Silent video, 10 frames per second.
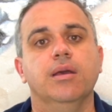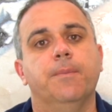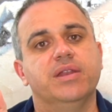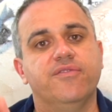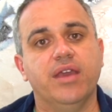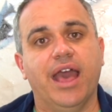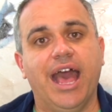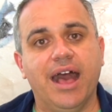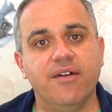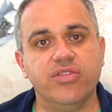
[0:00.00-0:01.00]
But if you
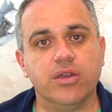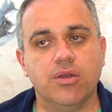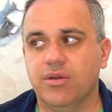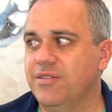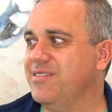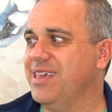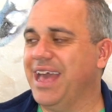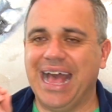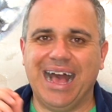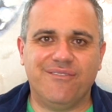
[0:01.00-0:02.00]
have the goods, you
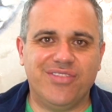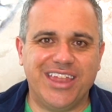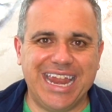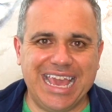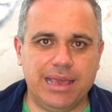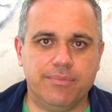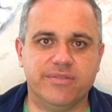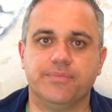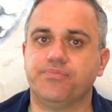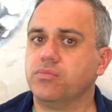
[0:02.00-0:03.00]
have the
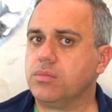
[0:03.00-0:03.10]
names,